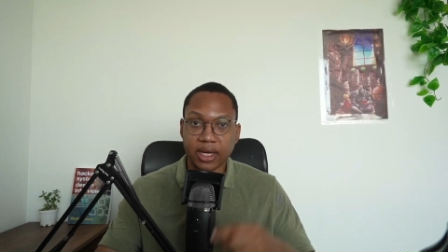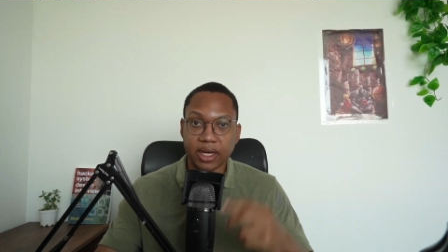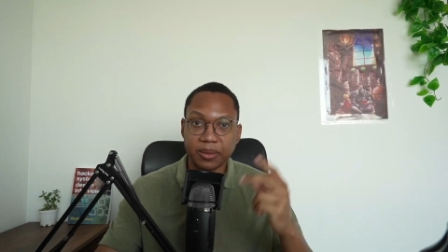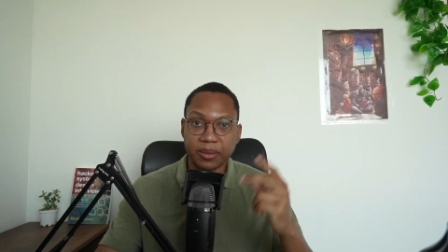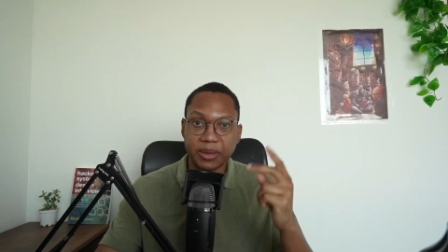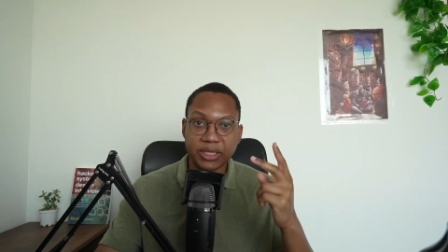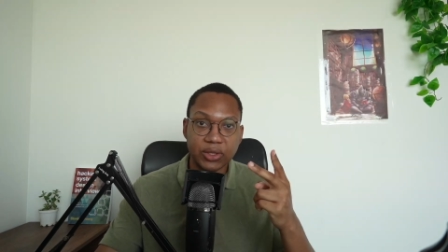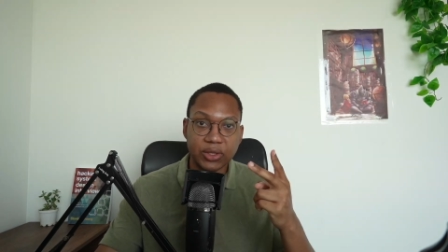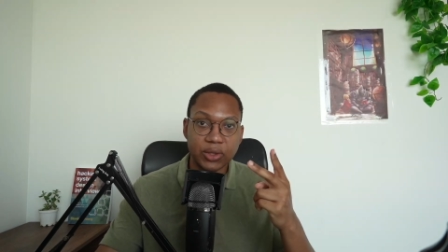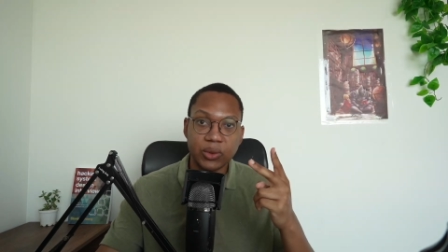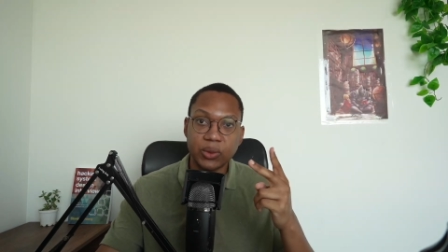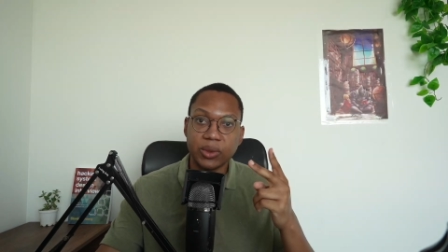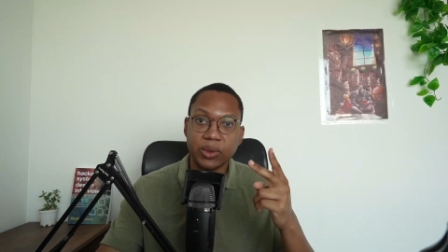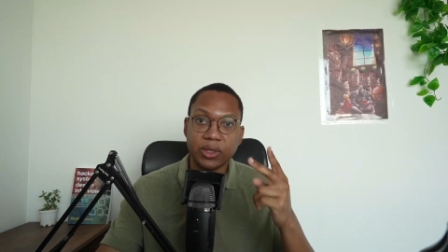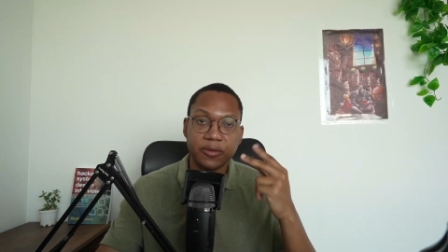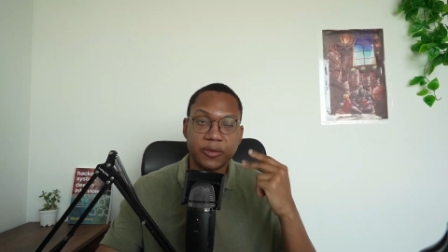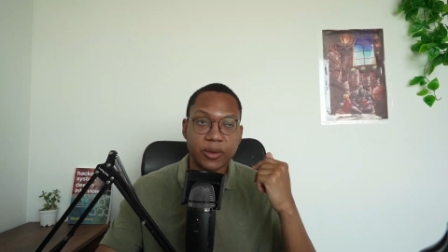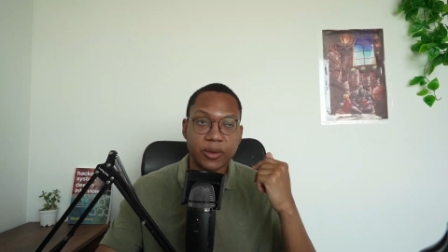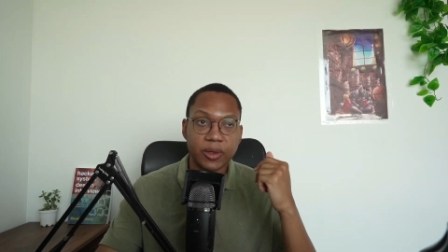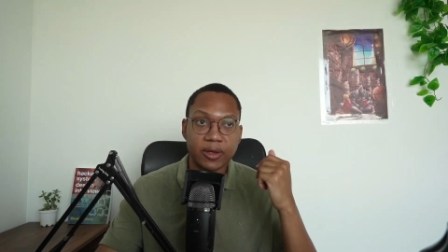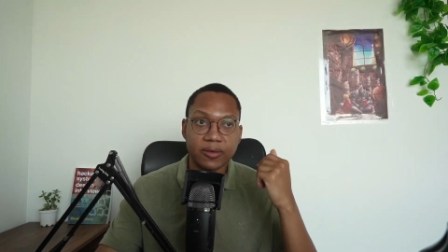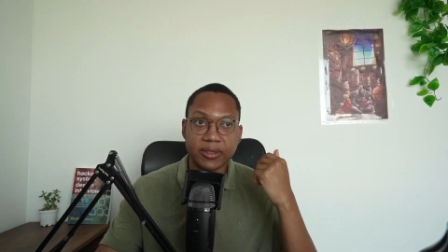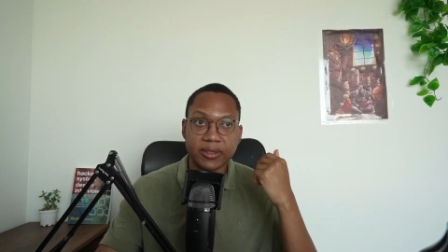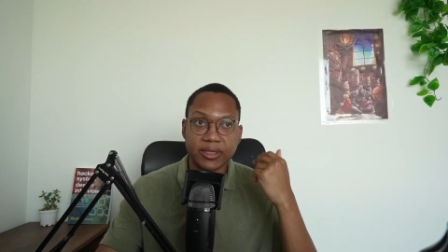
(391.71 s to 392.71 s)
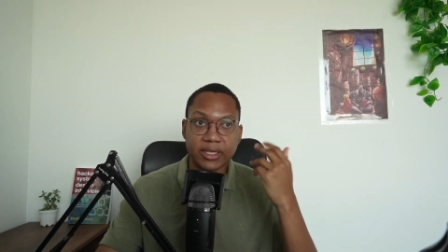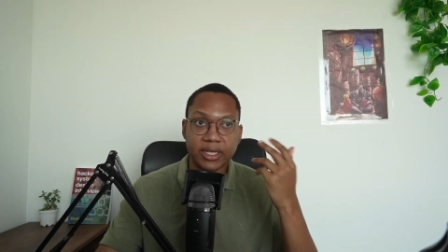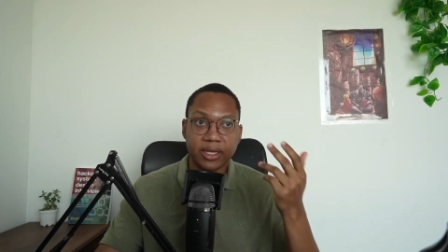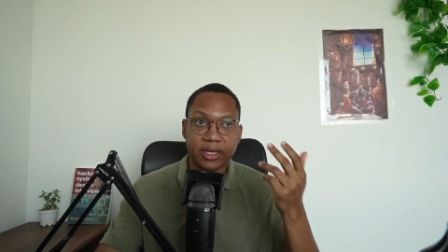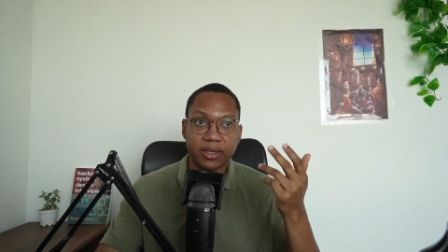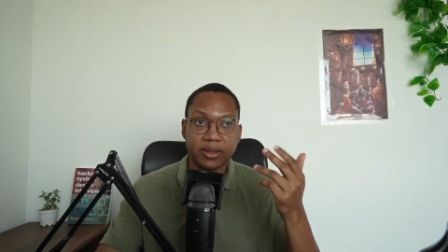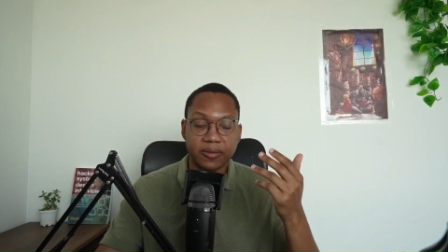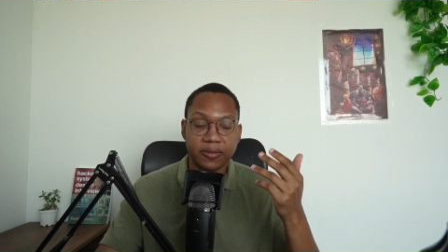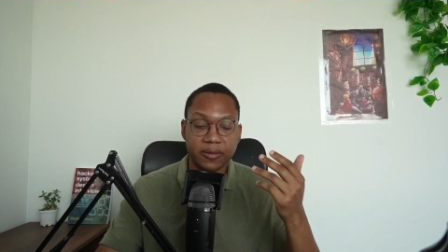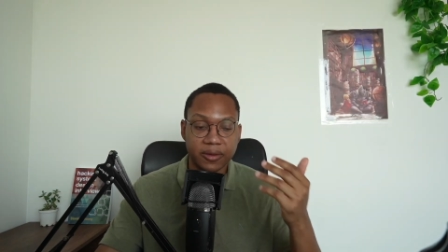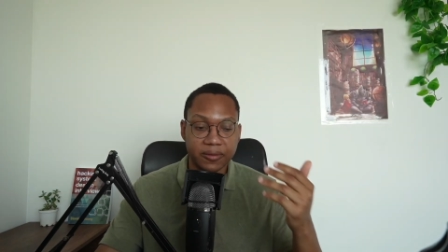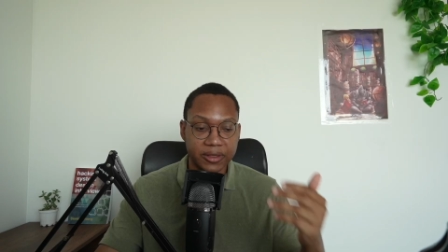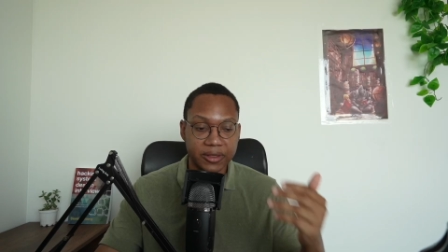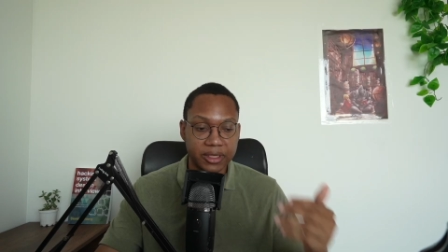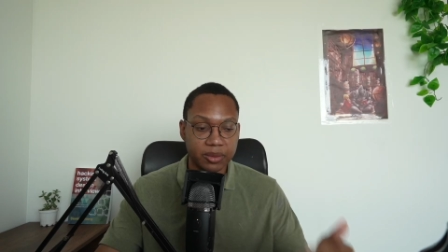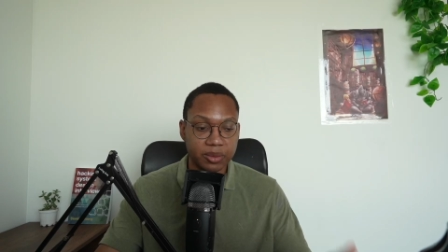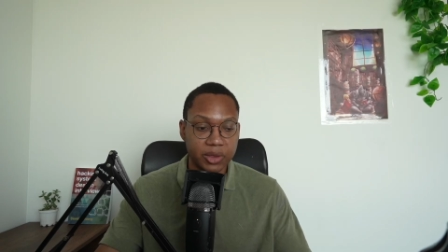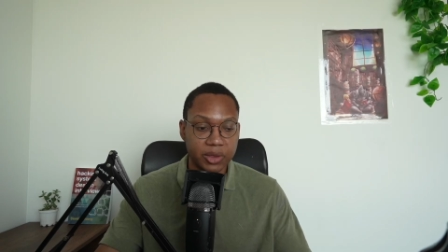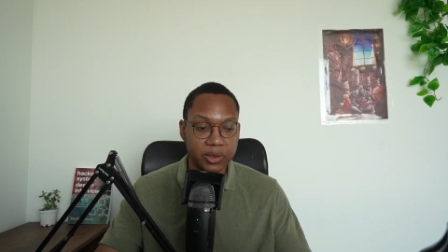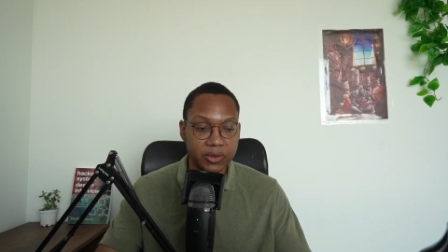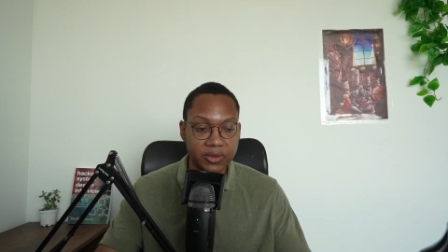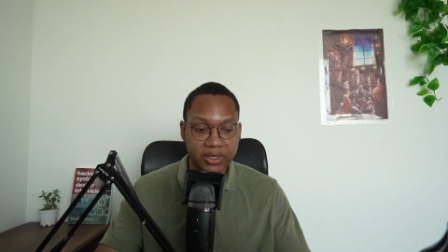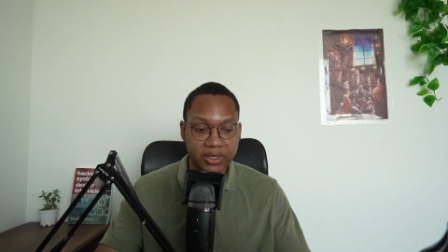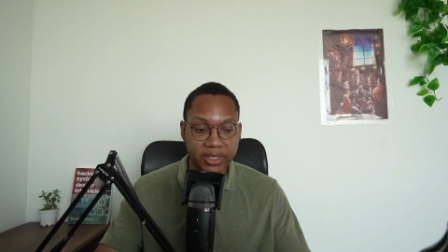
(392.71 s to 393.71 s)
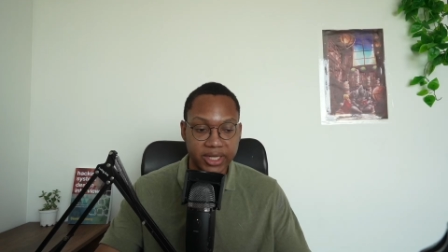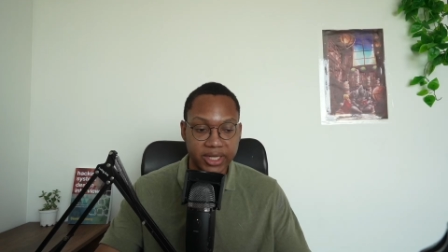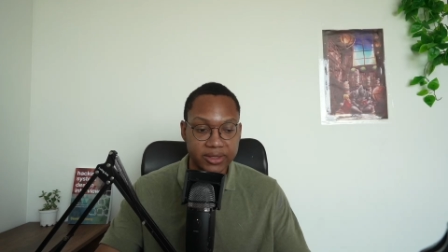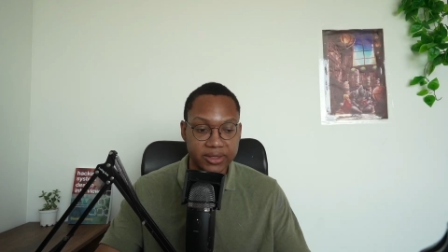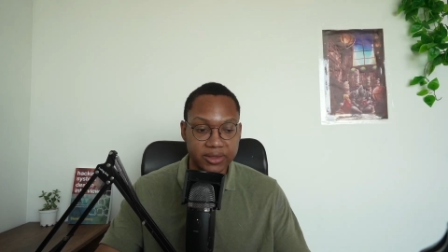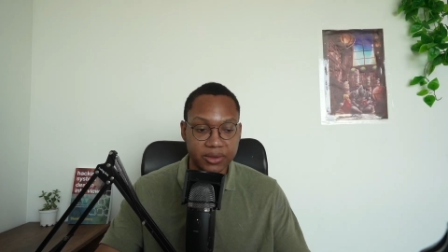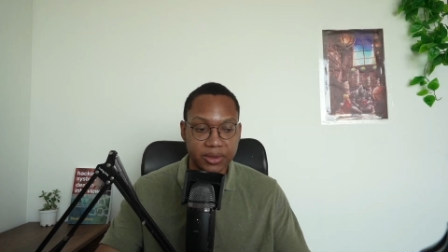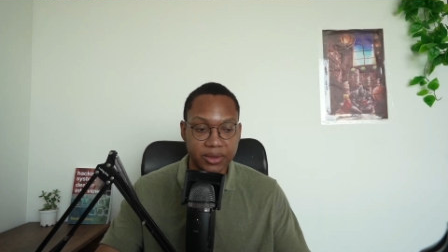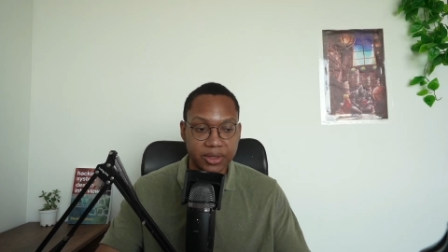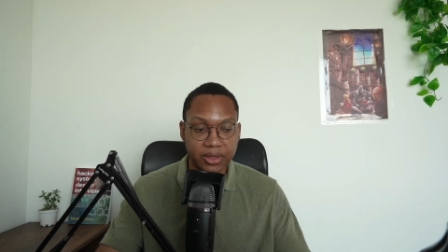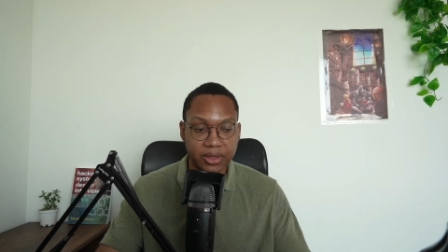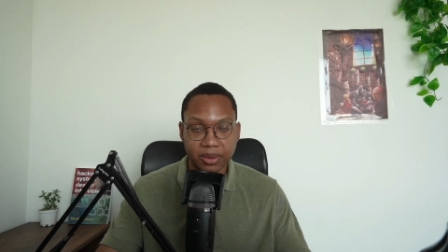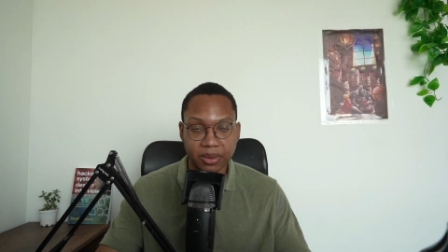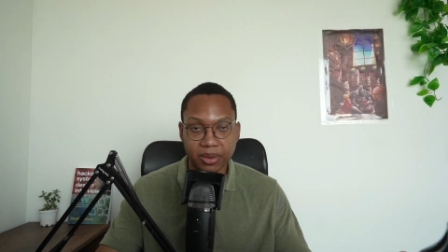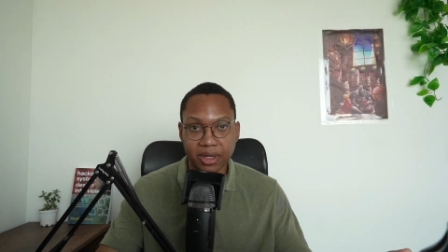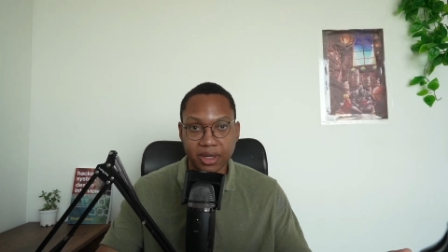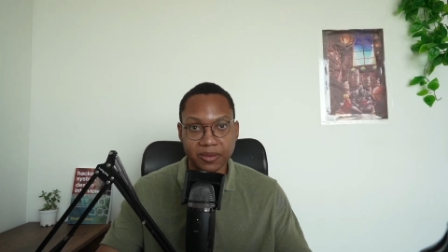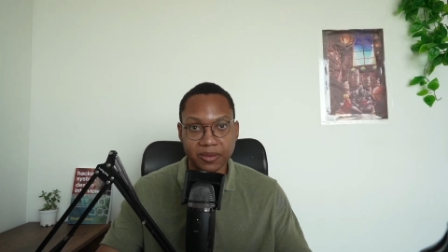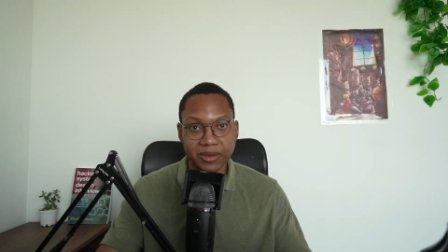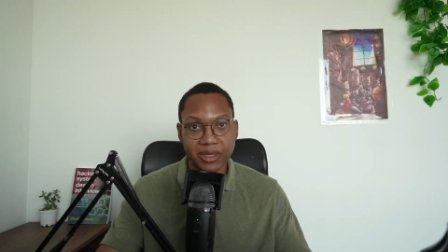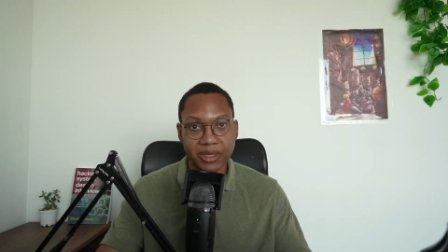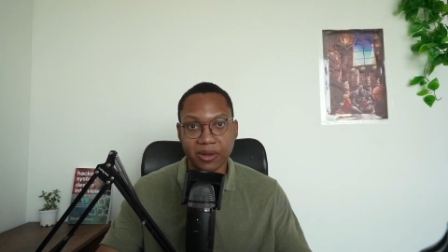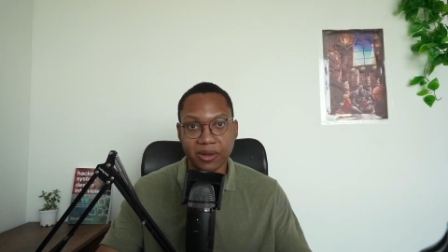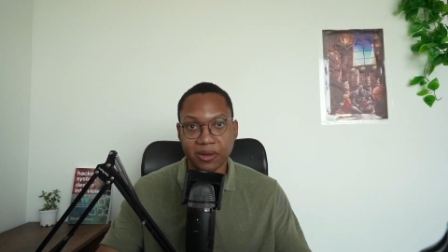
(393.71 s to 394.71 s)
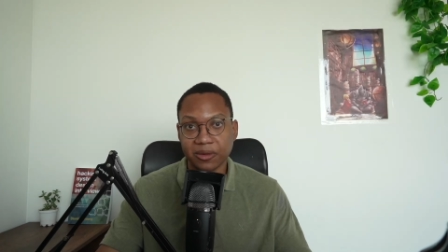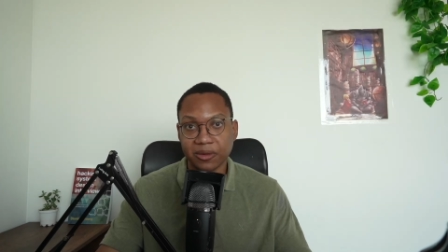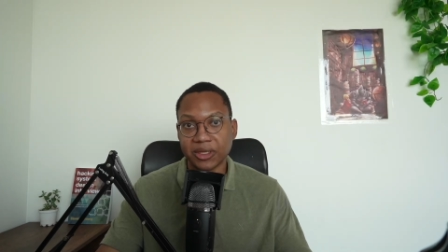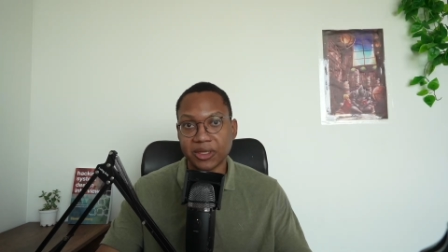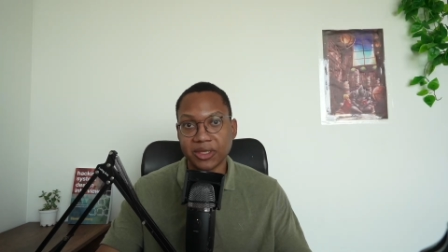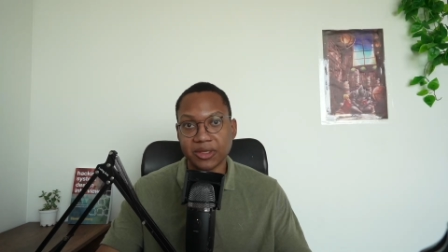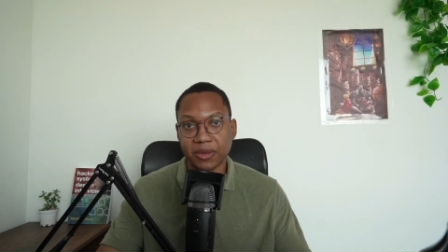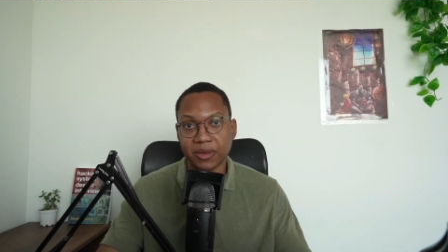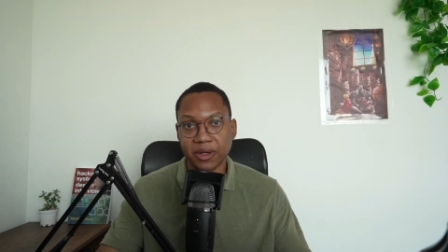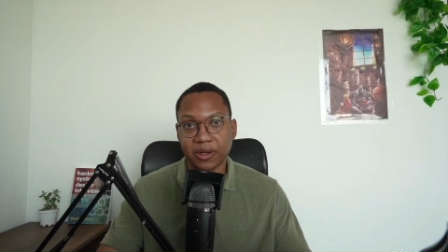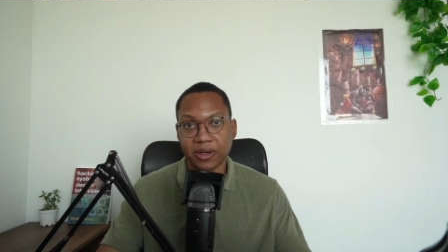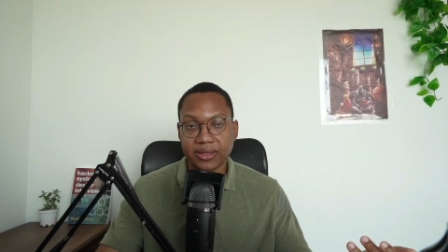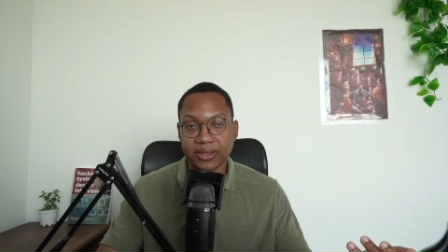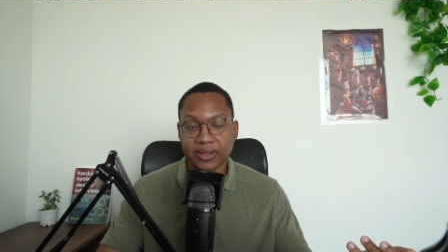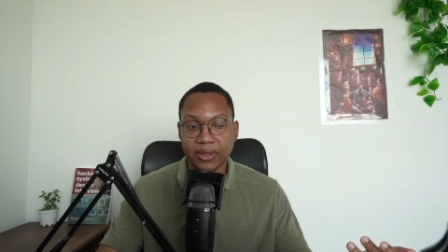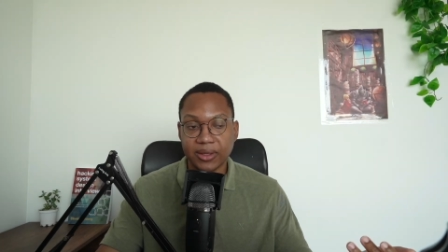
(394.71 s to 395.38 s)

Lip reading: And two, if you have a computer science degree, you're probably already smart.